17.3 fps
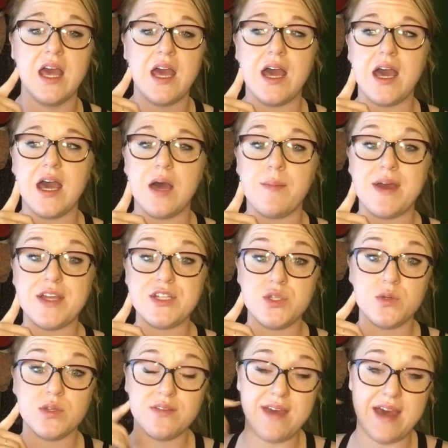I
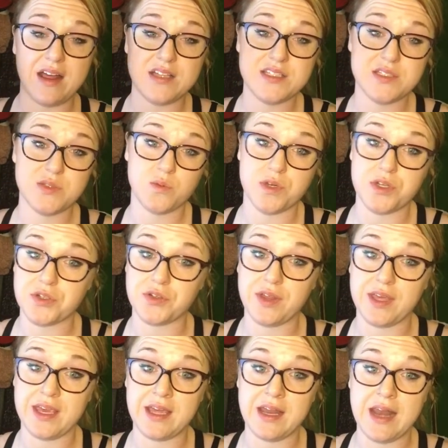do love Alice in
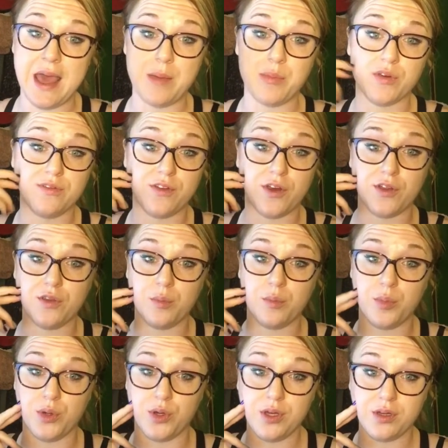Wonderland. I prefer the
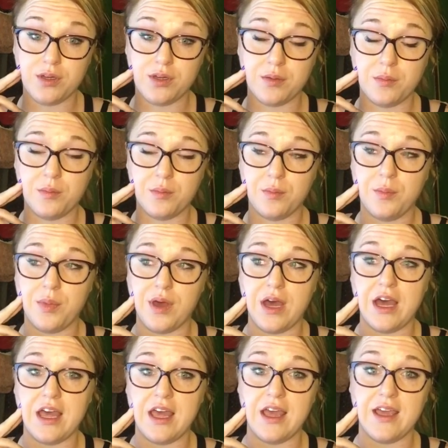book,
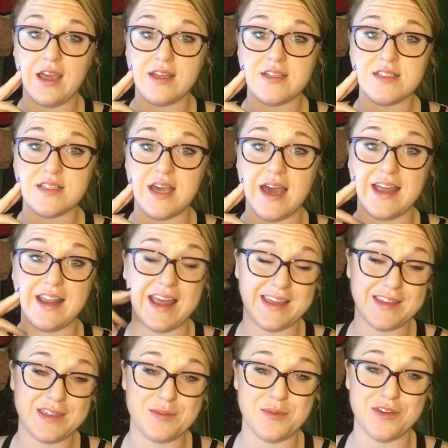but I
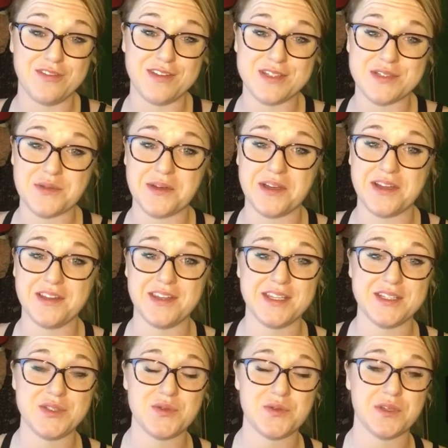like the movie as well. I think
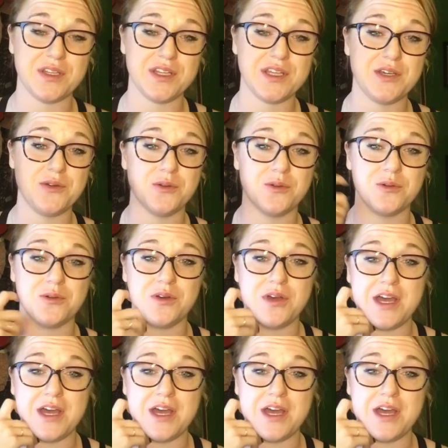it's really cool.